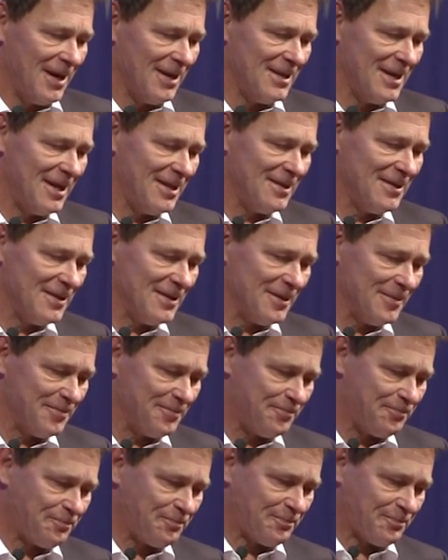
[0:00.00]
And then
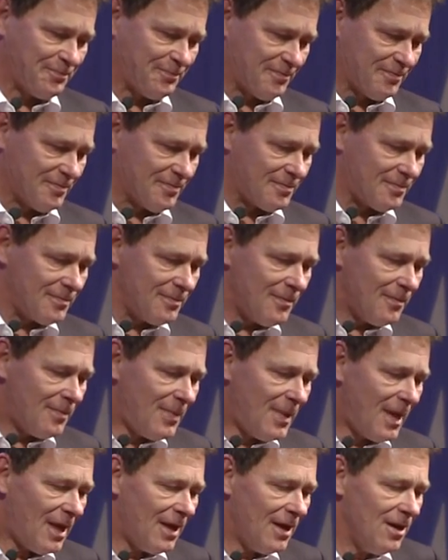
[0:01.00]
um,
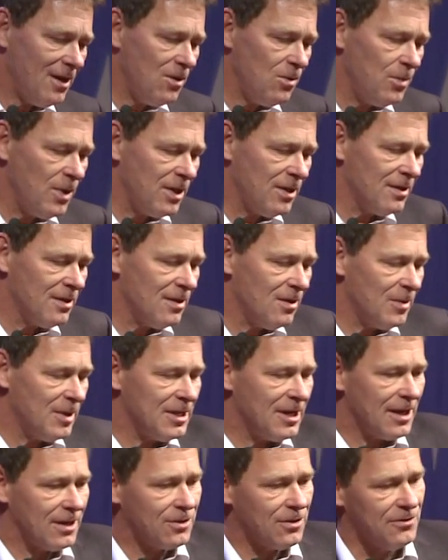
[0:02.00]
when,
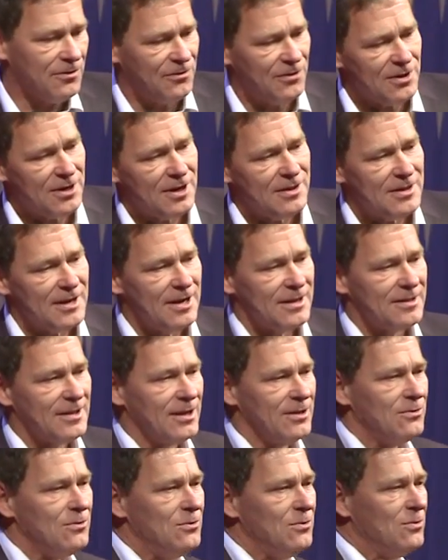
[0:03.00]
when I consider that
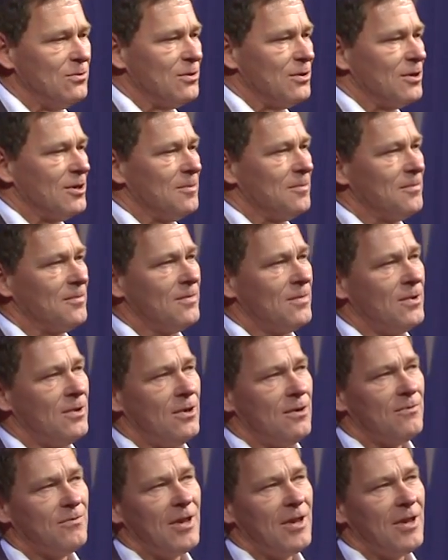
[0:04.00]
I do um,